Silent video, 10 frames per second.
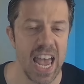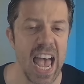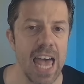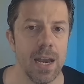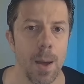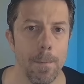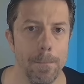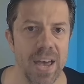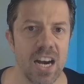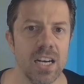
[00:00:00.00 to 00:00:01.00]
and
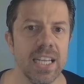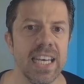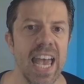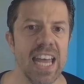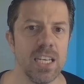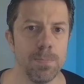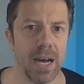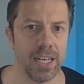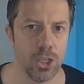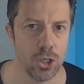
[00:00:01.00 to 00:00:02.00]
barely
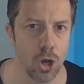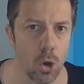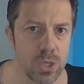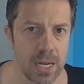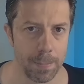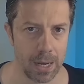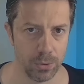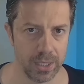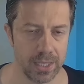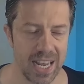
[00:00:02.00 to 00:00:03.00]
anybody knows
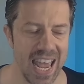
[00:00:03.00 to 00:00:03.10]
about it,